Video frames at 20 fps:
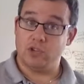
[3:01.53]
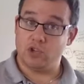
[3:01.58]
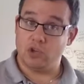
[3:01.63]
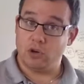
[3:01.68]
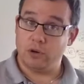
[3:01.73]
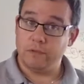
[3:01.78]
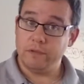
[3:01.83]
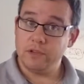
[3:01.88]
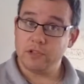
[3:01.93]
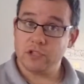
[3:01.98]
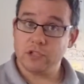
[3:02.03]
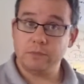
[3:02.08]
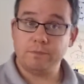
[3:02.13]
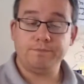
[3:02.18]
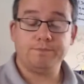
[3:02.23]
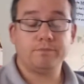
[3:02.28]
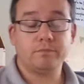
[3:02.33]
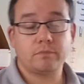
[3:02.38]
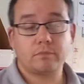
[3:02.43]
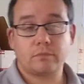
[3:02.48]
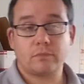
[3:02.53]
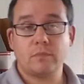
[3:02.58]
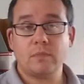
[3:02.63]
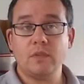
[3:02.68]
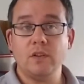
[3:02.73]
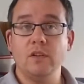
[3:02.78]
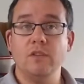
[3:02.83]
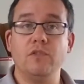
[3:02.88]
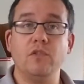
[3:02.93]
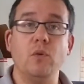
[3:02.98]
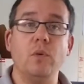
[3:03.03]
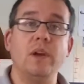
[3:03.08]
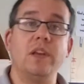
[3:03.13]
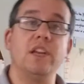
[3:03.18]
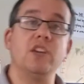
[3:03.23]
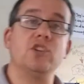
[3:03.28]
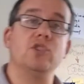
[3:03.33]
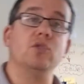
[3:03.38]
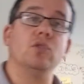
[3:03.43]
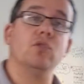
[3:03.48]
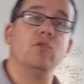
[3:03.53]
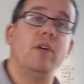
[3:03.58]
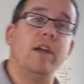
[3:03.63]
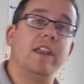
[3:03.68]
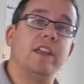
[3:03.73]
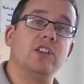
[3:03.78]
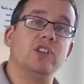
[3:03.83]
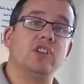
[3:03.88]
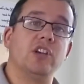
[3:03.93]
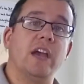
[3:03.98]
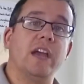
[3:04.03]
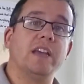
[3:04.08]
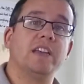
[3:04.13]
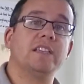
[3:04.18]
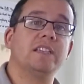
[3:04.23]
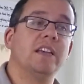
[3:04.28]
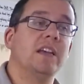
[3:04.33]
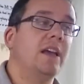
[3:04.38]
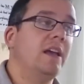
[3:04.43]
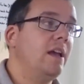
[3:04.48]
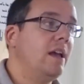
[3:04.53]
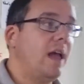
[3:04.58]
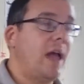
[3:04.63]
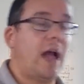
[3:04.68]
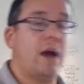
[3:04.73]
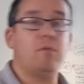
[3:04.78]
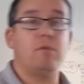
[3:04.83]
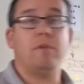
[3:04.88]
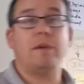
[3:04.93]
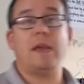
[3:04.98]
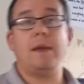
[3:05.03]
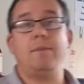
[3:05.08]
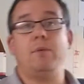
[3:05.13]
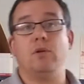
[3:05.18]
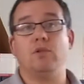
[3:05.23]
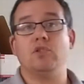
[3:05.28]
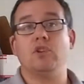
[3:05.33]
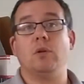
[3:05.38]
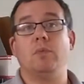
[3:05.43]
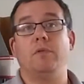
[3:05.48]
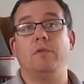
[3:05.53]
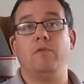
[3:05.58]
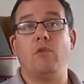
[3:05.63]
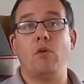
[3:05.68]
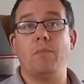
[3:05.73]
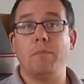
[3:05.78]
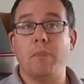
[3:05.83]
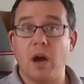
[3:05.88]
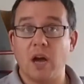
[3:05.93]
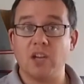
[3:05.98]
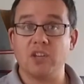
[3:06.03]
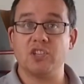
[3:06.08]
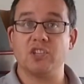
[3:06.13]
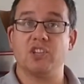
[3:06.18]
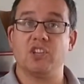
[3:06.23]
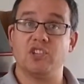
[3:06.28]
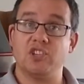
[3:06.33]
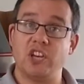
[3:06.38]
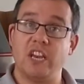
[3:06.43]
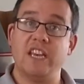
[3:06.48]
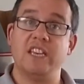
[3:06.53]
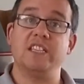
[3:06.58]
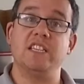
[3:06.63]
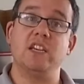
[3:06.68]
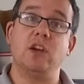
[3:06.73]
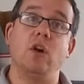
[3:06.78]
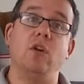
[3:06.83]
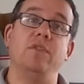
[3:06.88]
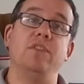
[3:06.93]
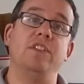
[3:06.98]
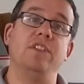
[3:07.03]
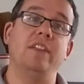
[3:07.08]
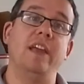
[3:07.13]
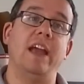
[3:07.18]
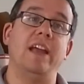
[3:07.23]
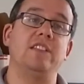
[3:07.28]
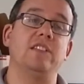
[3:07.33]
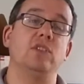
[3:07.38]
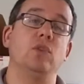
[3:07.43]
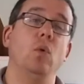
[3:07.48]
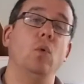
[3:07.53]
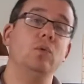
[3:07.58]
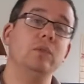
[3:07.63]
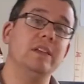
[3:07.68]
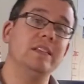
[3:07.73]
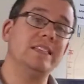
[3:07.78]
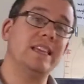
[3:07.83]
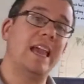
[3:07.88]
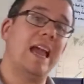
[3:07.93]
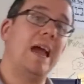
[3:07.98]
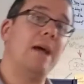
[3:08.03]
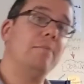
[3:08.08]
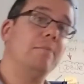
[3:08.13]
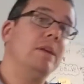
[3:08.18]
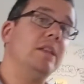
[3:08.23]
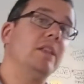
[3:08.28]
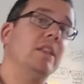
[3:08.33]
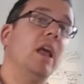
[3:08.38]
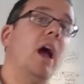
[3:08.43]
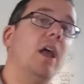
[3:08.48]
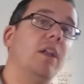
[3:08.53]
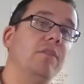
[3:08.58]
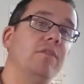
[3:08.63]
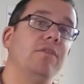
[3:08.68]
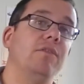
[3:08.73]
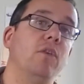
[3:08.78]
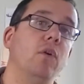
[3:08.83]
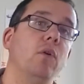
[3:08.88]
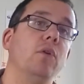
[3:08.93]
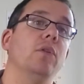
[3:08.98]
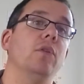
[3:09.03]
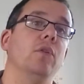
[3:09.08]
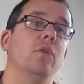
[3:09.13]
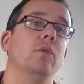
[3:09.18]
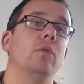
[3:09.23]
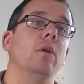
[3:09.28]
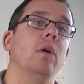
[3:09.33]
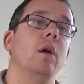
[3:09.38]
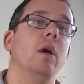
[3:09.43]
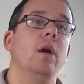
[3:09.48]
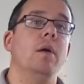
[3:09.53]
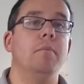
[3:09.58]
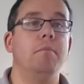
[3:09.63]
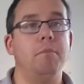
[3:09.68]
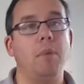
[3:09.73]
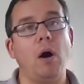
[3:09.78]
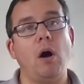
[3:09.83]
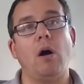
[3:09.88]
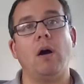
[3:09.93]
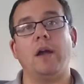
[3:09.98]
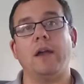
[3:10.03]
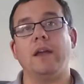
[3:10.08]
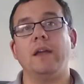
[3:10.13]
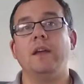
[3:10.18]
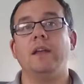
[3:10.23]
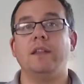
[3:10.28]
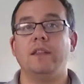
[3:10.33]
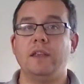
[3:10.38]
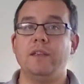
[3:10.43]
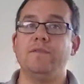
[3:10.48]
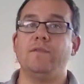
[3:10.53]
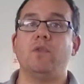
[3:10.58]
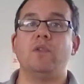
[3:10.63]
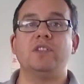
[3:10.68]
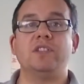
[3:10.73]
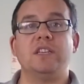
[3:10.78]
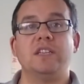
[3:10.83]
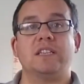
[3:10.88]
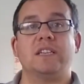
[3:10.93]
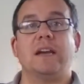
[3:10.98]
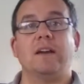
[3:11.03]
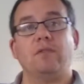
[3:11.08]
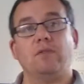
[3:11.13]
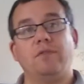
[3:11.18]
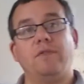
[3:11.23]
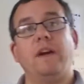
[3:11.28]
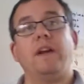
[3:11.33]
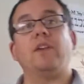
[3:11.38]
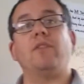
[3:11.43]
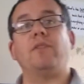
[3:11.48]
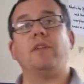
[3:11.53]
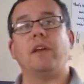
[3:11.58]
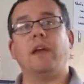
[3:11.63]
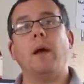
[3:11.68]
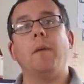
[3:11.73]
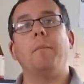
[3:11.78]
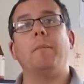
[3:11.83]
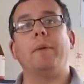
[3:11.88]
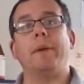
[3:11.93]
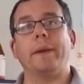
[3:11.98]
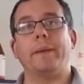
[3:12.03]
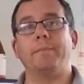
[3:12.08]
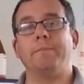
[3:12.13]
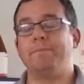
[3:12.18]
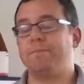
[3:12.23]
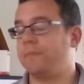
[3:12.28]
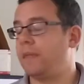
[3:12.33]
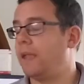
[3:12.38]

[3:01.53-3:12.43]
insurance, of doing additional credit checks, and we're keeping on top of robust chasing of the debt. And all this can be done for you by the invoice discount or factoring company.